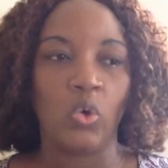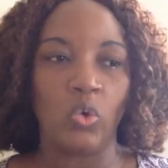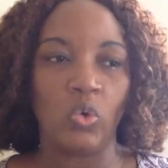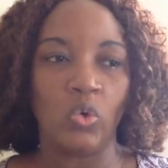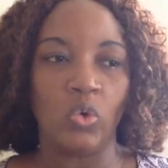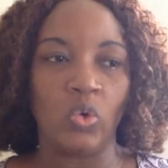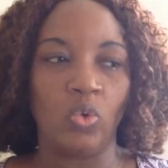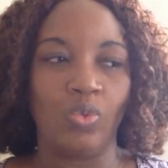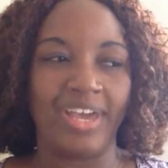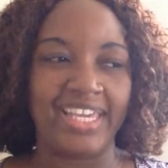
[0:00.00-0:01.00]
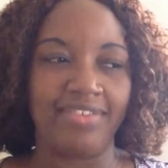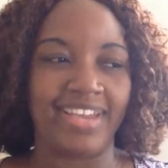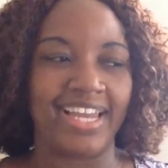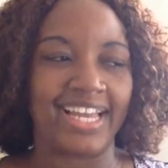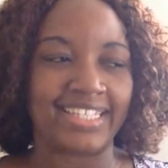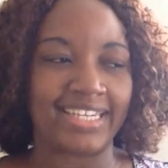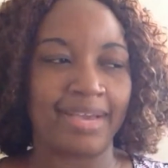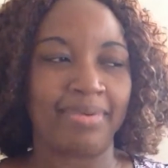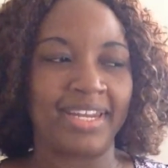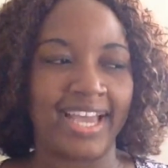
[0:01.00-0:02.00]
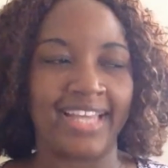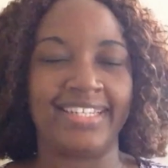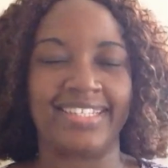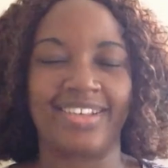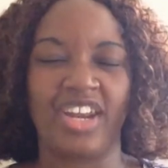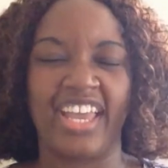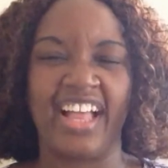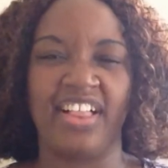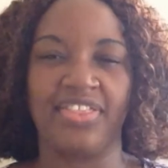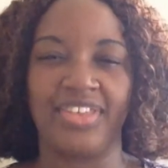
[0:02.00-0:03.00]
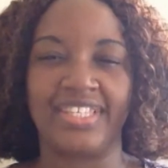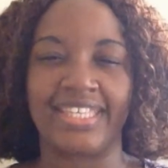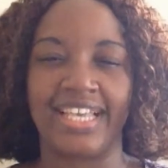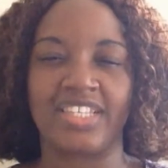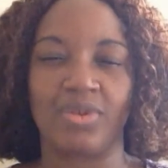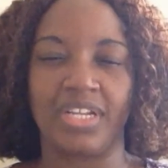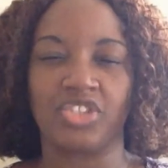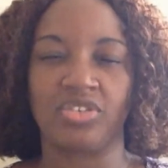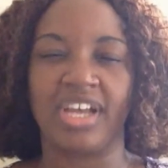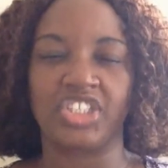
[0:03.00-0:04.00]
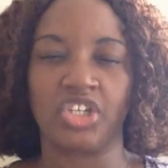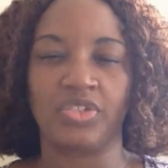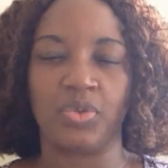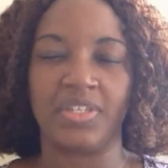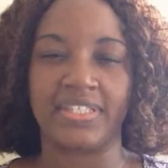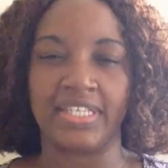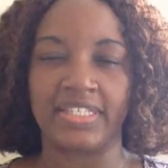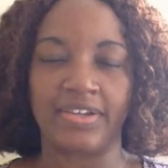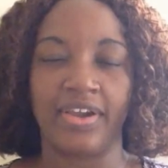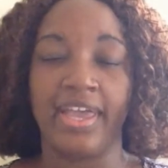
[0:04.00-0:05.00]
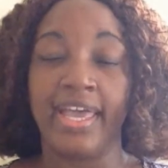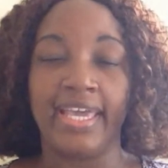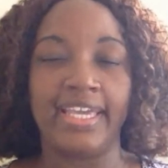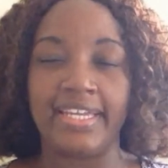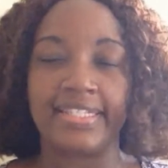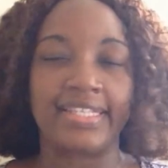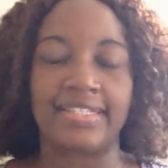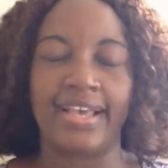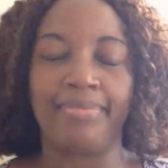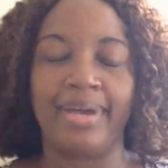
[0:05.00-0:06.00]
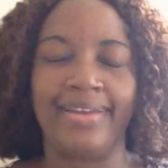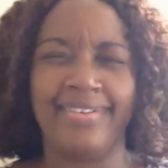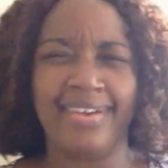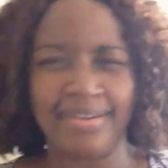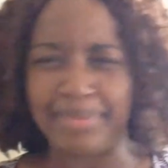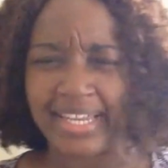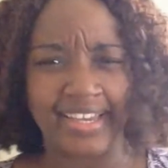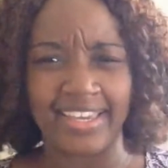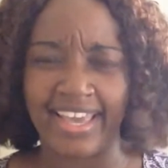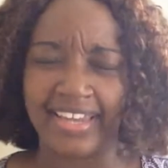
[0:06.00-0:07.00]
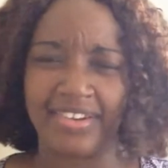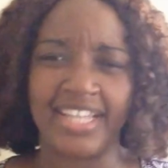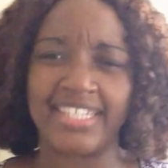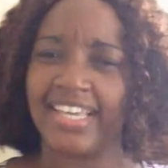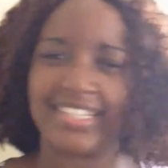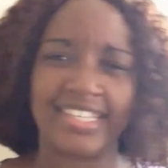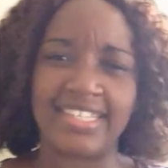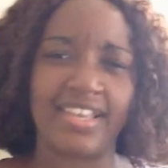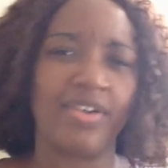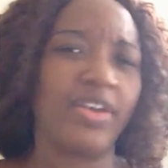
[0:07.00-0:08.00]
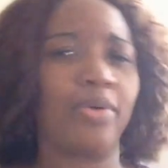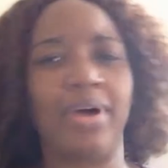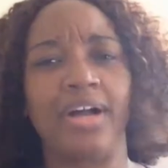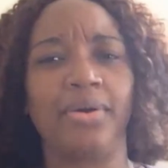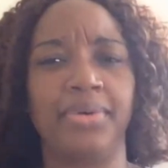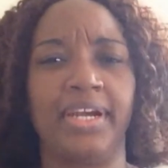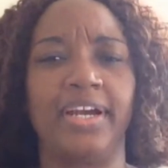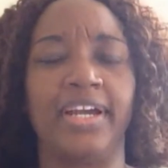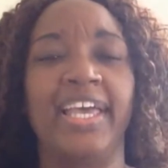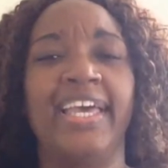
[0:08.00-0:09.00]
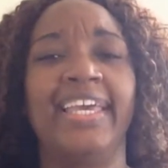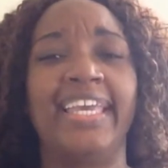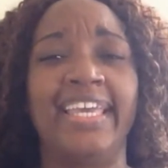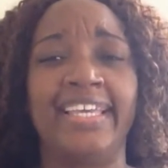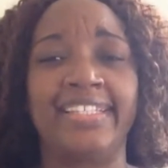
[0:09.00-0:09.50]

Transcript: who, when he realized that Abad had this unhealthy sexual attraction to his sister, he didn't say to Abad, no man, you can't do that to your sister, how you want to go with her? He